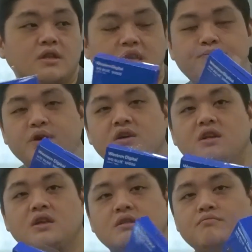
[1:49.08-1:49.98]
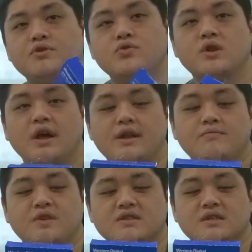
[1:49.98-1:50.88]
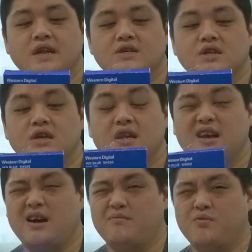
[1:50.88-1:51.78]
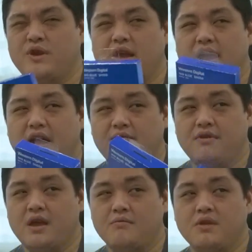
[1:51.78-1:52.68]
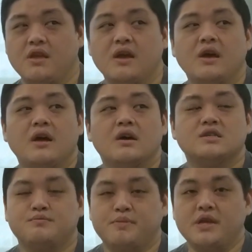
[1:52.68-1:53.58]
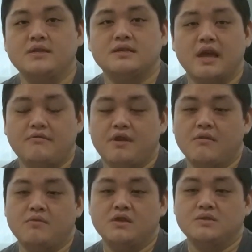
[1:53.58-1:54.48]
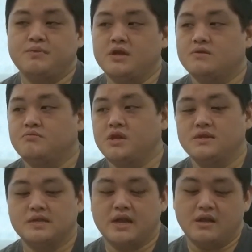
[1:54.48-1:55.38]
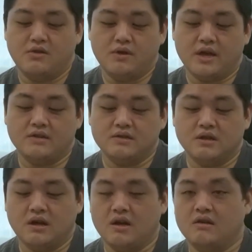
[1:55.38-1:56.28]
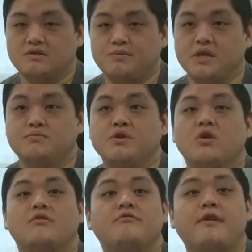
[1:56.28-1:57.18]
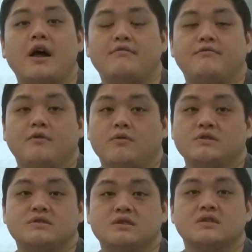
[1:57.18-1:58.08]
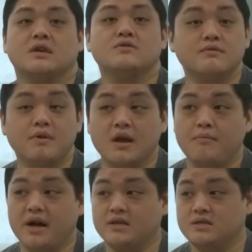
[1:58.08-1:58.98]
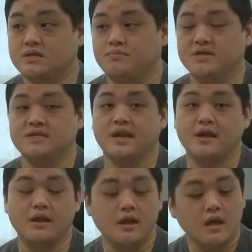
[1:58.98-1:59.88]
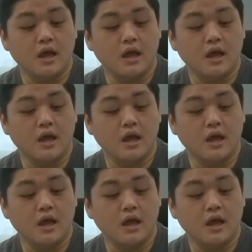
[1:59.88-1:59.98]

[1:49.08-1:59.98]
Typically, the blue lineup doesn't actually come with NVMe speeds. NVMe speeds means that you get speeds beyond 5 or 600 megabytes per second.